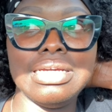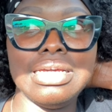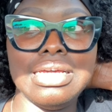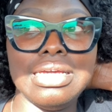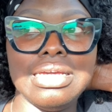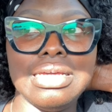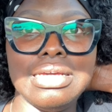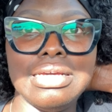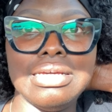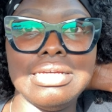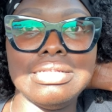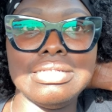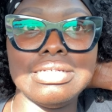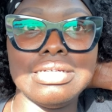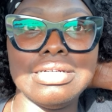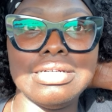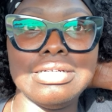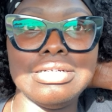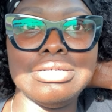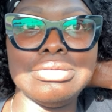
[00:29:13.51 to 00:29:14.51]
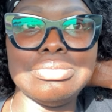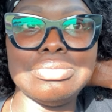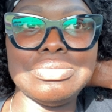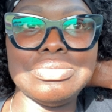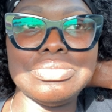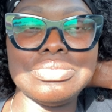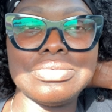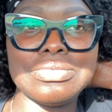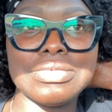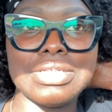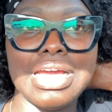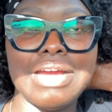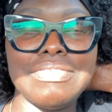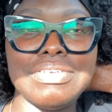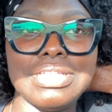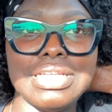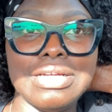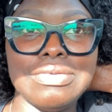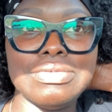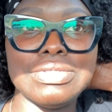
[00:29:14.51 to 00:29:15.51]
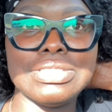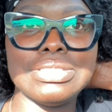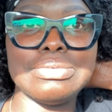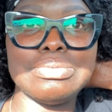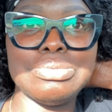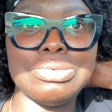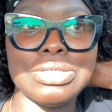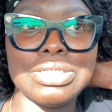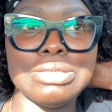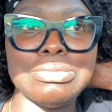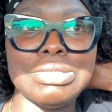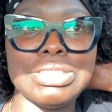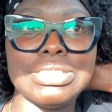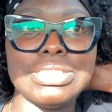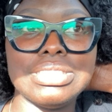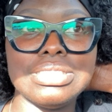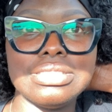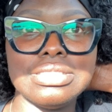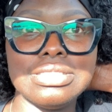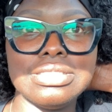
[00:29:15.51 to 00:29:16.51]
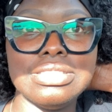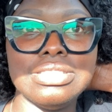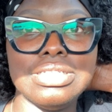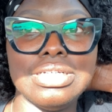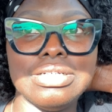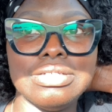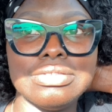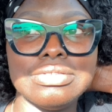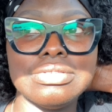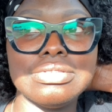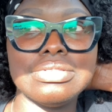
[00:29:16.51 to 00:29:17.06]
and um, everything was pretty much, you know,